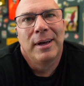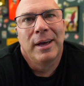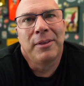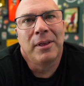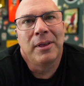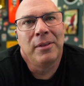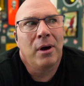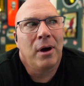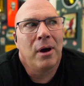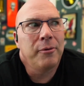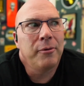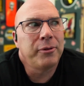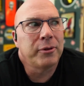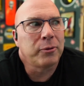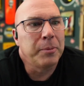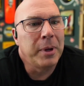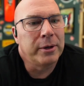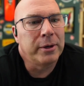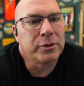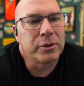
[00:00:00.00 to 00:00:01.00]
And then the
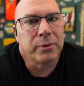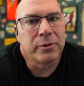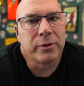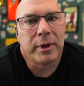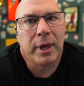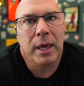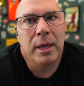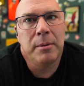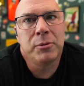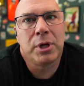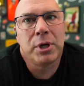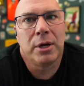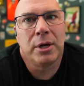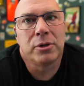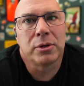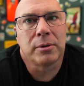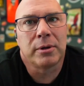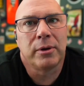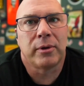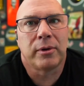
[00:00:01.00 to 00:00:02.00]
office manager was a game
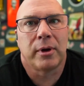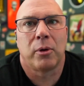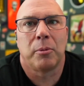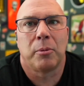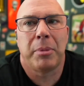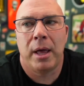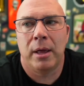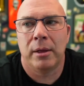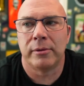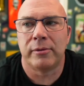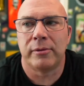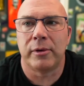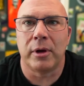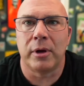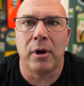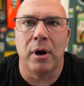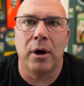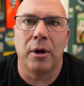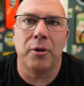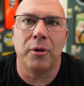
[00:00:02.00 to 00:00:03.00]
changer, because they were
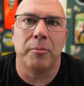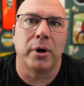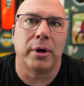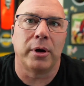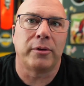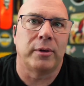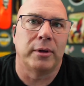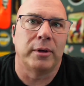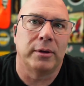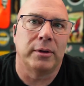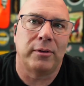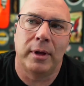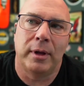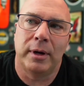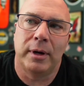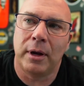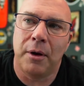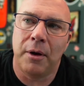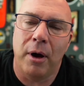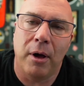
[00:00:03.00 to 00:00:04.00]
balancing all the books and
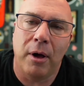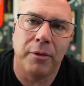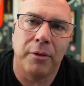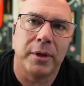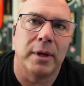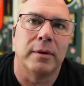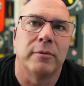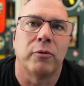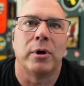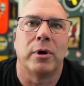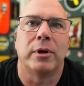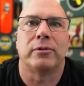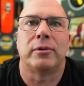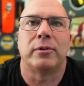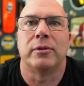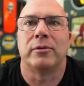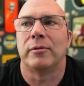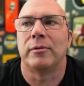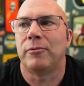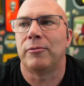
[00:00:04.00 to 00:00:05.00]
sending all the
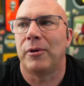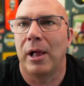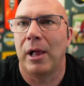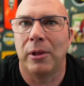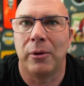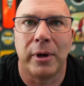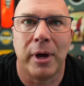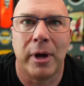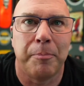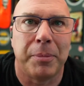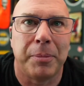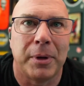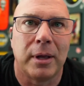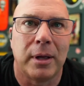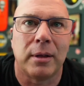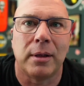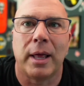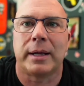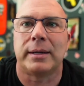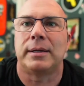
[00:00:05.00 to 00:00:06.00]
invoices and following up
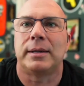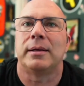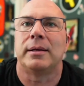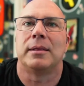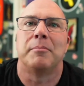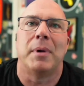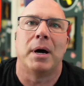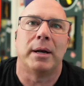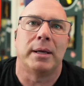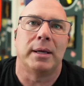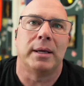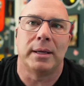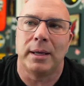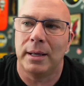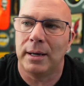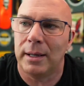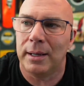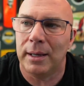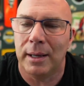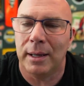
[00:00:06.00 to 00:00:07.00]
and collecting the money
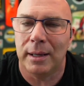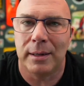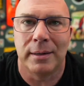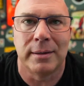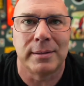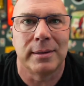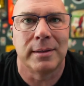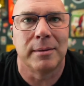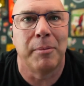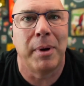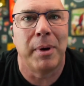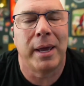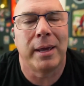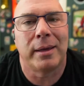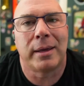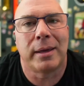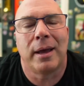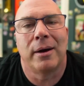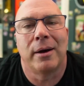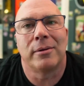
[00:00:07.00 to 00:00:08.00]
and getting it into the
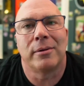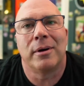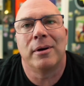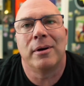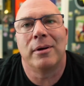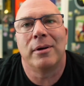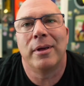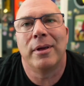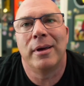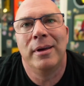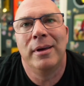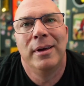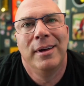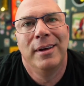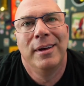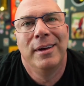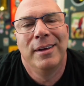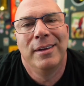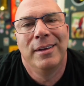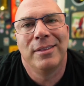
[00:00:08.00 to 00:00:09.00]
bank account and all the
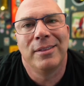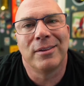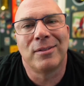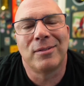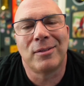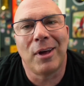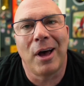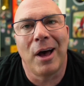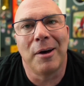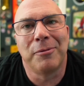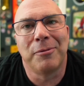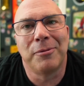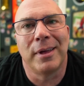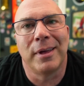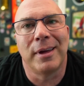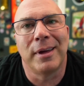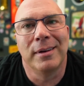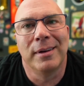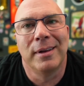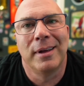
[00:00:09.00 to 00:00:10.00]
stuff
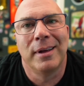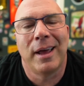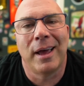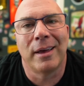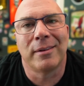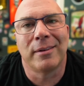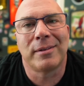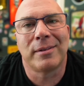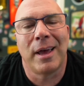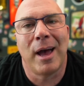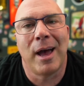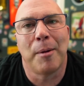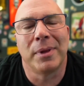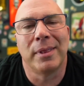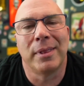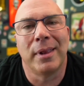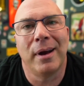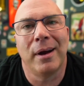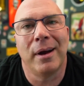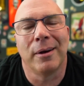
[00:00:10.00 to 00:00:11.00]
that has to
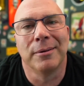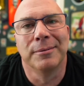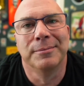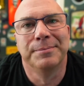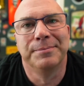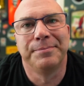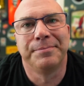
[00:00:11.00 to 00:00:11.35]
happen there.